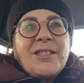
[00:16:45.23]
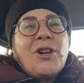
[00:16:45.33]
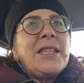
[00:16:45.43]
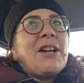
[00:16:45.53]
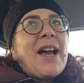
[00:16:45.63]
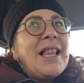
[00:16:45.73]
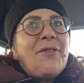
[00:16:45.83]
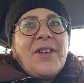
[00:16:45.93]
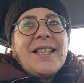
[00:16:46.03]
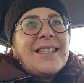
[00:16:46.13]
took their
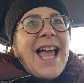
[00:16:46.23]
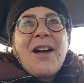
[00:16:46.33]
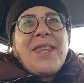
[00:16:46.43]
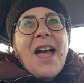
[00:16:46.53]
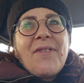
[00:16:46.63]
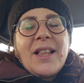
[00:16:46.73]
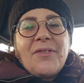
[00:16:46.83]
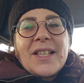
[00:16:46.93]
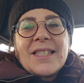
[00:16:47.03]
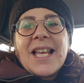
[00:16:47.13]
elephants. How'd they have
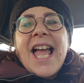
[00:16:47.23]
elephants?